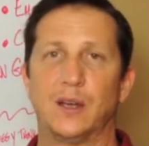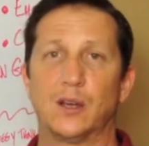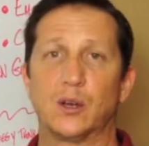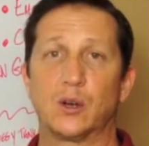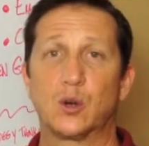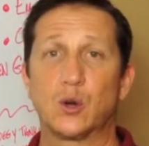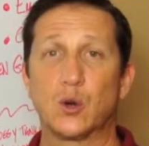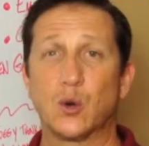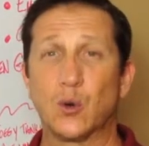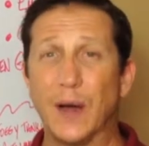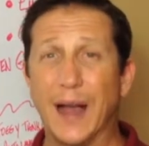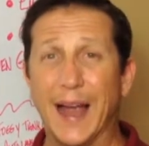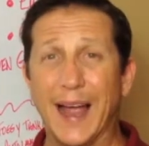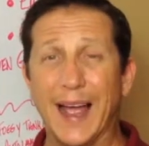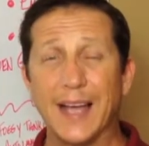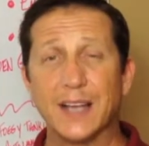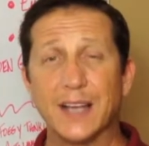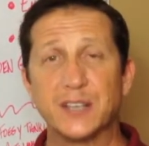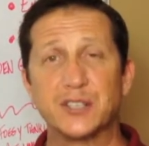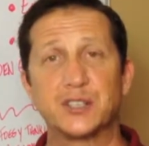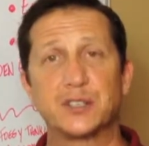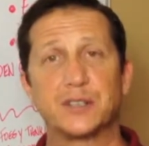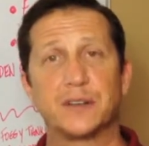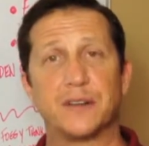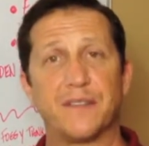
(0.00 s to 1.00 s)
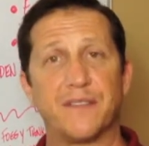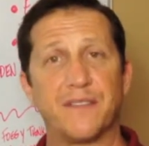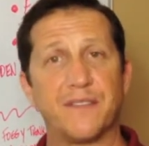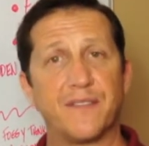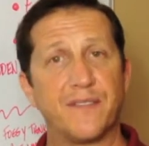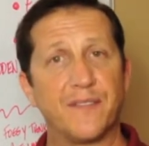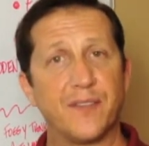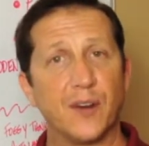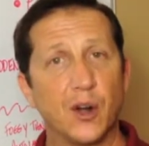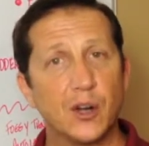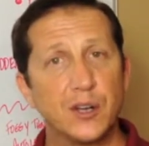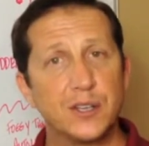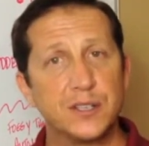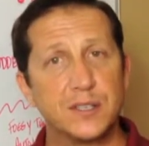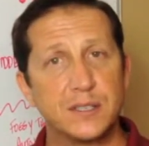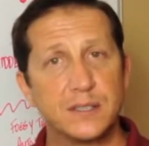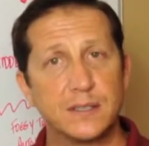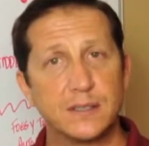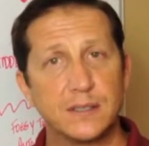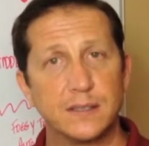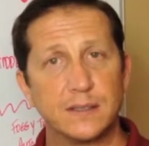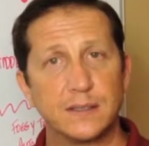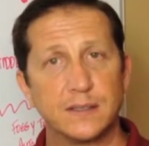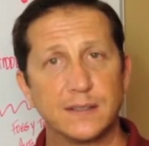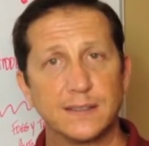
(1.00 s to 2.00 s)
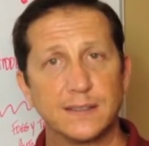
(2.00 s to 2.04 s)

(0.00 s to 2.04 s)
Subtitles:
crashed first